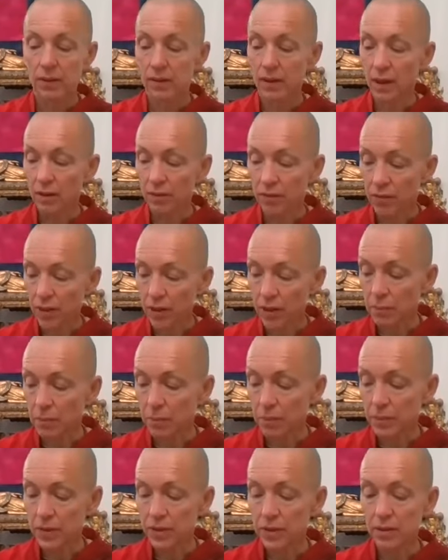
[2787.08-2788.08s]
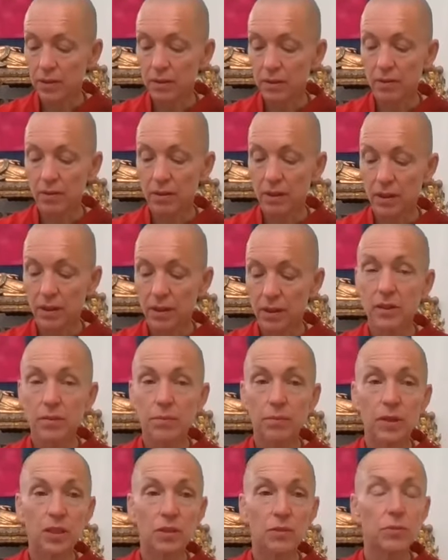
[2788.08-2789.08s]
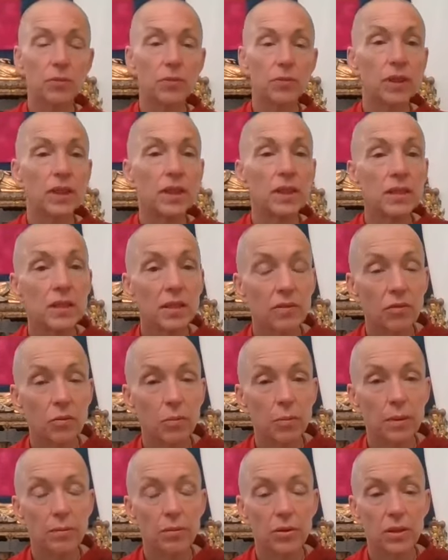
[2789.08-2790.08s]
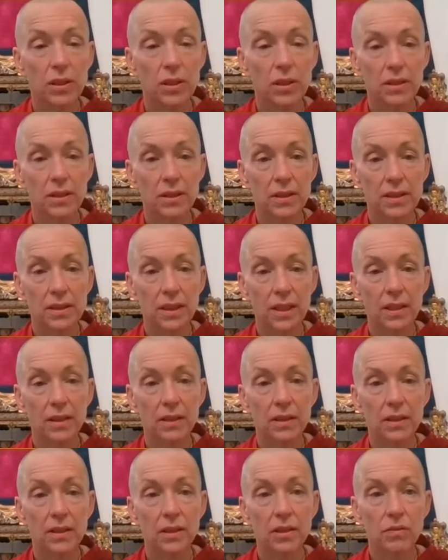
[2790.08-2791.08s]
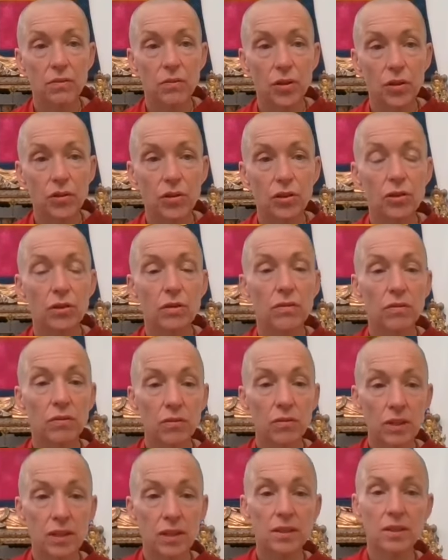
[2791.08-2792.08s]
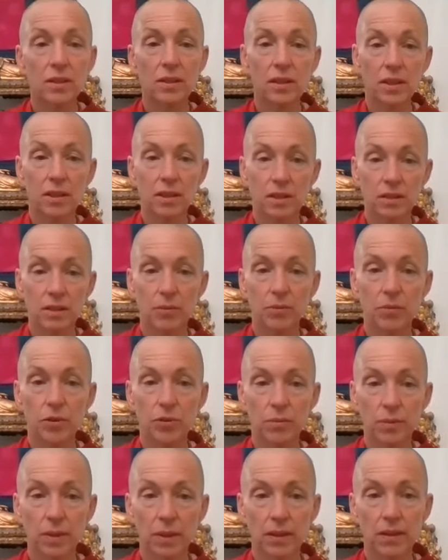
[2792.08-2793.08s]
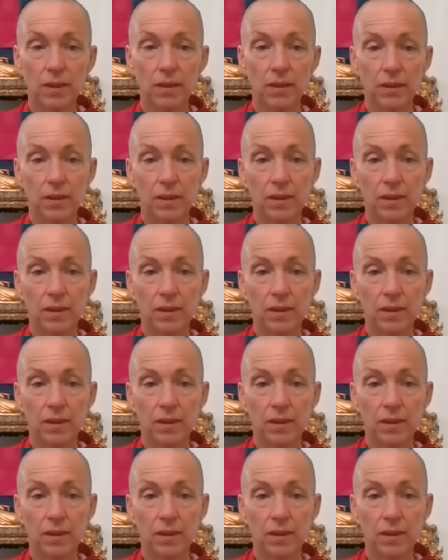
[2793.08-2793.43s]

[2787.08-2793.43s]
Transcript: I find that it's much more easy for people to understand that devotion frees the conceptual mind.